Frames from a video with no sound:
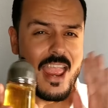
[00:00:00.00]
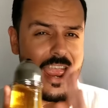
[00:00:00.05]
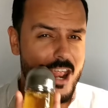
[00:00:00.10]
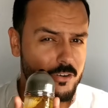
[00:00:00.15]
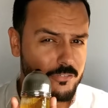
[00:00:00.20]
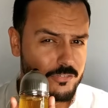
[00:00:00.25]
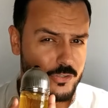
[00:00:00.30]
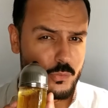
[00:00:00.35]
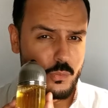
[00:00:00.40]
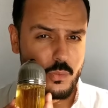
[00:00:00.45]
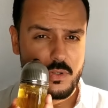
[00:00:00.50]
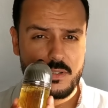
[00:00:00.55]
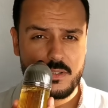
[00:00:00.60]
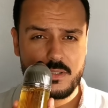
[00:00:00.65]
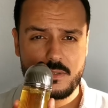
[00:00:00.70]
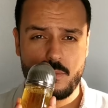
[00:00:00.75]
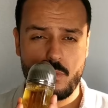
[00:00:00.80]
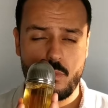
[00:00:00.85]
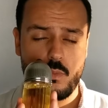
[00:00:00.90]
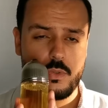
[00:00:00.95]

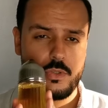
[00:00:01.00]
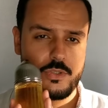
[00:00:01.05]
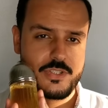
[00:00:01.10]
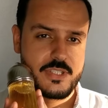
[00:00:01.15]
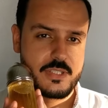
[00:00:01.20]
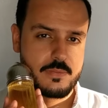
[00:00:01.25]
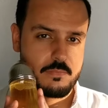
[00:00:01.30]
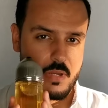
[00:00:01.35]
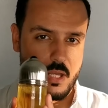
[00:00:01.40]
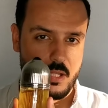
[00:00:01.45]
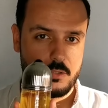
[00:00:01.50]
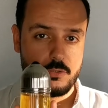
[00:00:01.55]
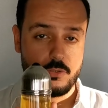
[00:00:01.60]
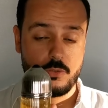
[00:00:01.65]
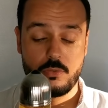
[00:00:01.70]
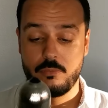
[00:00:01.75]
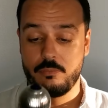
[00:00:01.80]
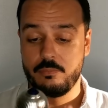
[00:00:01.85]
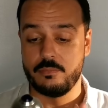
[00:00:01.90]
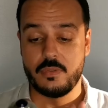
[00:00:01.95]
Everyone will smell
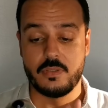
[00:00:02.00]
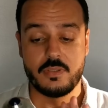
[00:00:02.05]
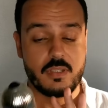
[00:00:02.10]
you.